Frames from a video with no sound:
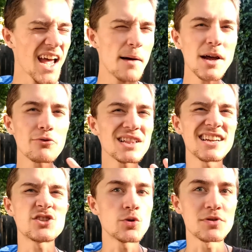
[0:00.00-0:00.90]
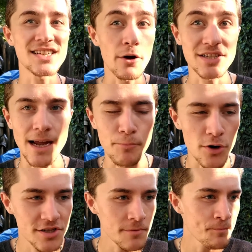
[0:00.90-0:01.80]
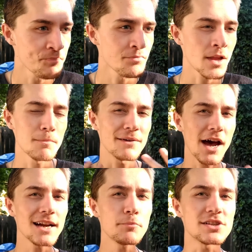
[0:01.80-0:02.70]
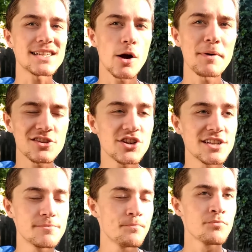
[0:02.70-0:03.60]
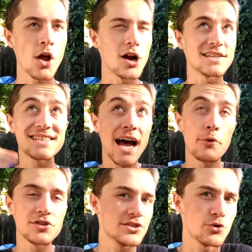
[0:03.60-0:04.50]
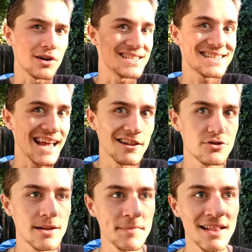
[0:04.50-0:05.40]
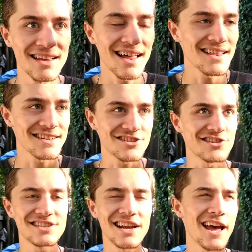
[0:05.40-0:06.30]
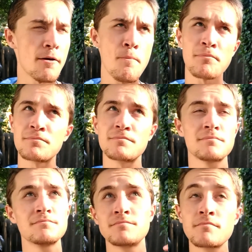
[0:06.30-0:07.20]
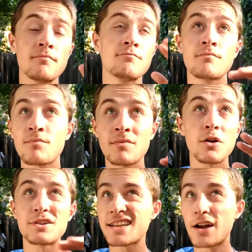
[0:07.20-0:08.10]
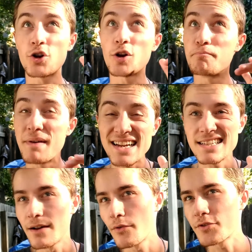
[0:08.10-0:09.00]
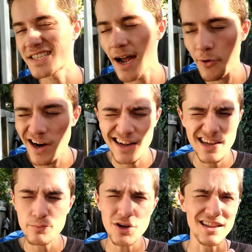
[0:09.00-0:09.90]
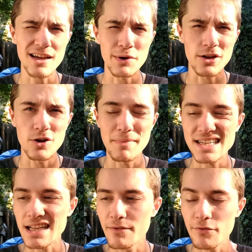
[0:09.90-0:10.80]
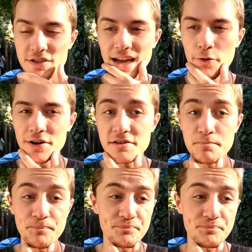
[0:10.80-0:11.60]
I'm not really a super sour type person, but if I had to put Sour Patch Kids on a sour sort of scale or something like that, let's just say, what's like a good base level for sour kind of thing? I'm trying to think what a good base level for sour is.